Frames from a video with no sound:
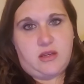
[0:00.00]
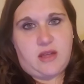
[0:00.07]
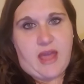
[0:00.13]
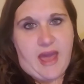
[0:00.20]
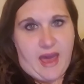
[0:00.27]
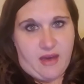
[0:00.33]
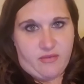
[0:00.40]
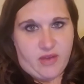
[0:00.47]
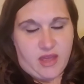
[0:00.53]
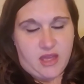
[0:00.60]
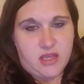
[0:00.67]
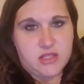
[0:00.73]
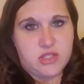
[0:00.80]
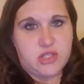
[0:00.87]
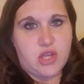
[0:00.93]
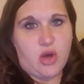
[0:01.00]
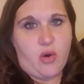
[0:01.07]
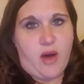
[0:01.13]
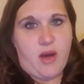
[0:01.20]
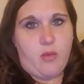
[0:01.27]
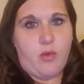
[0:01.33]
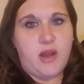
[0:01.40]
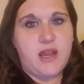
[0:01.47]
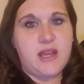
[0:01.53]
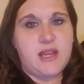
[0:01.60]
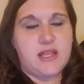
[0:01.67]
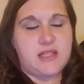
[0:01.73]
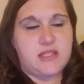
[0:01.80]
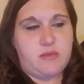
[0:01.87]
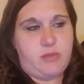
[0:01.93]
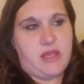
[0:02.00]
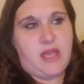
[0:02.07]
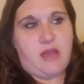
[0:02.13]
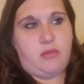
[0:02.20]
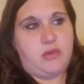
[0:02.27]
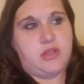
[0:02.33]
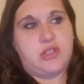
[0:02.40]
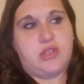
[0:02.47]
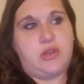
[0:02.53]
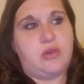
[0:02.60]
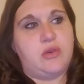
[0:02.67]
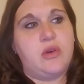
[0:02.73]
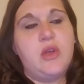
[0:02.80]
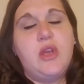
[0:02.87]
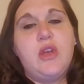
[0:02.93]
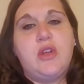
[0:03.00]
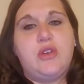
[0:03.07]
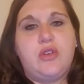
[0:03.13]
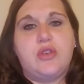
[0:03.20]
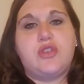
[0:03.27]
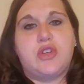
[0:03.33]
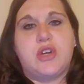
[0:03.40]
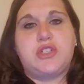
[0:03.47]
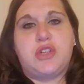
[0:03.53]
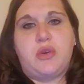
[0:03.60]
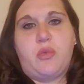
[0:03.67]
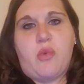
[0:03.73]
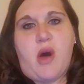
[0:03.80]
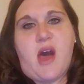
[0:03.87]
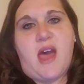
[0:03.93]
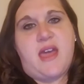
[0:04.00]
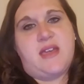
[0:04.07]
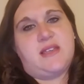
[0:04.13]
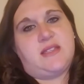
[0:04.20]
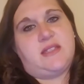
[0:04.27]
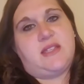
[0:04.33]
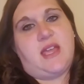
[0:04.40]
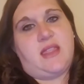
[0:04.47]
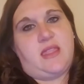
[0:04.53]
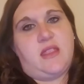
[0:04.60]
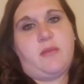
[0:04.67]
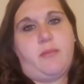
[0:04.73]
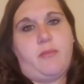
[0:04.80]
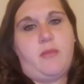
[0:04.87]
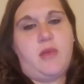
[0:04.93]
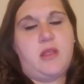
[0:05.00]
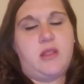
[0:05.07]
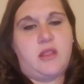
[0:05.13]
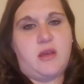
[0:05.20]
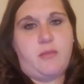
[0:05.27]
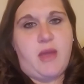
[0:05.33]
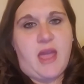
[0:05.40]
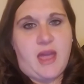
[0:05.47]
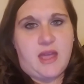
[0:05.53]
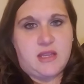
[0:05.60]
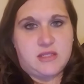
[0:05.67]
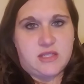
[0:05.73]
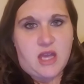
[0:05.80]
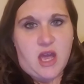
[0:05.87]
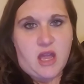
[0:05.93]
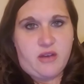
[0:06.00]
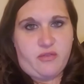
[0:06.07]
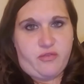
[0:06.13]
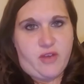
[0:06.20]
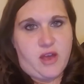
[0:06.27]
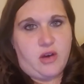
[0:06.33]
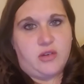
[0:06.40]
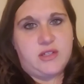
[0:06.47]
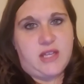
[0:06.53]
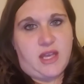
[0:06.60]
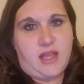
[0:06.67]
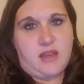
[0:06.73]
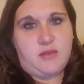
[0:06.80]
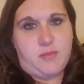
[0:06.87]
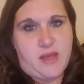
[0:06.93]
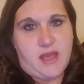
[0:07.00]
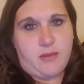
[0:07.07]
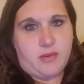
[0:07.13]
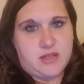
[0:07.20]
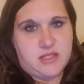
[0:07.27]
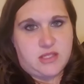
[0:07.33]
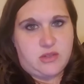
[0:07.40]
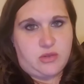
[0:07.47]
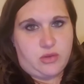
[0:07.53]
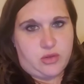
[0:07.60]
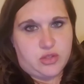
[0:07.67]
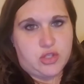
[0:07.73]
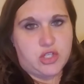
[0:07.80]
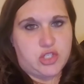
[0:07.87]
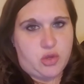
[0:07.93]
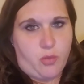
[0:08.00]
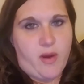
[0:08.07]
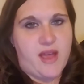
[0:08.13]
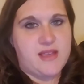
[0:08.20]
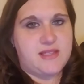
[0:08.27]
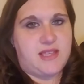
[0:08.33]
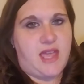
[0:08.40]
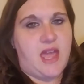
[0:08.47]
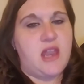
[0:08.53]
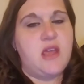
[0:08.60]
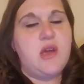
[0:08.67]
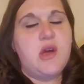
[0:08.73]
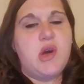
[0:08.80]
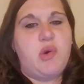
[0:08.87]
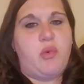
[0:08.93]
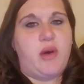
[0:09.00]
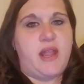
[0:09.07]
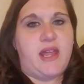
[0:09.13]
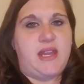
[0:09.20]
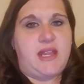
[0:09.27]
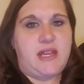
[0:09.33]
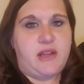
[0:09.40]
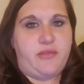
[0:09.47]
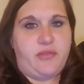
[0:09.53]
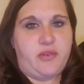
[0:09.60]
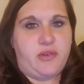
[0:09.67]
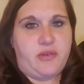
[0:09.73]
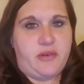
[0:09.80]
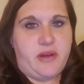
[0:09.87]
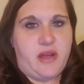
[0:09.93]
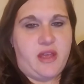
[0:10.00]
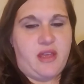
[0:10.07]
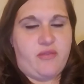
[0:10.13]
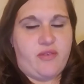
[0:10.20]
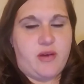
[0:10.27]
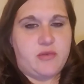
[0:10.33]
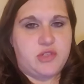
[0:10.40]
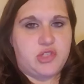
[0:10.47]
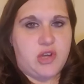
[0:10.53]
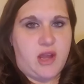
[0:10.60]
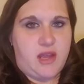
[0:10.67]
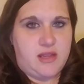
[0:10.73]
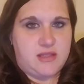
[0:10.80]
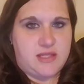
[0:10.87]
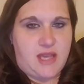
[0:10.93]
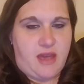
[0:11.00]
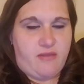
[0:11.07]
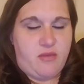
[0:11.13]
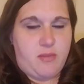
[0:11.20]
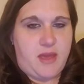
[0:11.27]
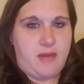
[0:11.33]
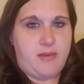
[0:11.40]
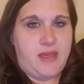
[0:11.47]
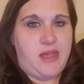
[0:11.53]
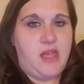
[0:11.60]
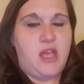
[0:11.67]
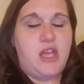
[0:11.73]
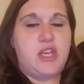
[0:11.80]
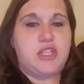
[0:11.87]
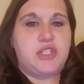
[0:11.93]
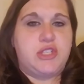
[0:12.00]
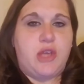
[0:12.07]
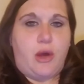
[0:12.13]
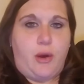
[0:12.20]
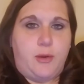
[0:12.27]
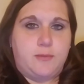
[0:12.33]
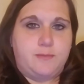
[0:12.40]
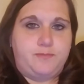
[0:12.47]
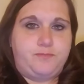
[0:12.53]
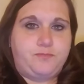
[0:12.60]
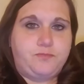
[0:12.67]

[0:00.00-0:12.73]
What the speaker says: having. So I wanted it to be able to, nutrition wise, get the band unfilled and be able to nutrition wise get what I needed for if I was trying to have a baby. So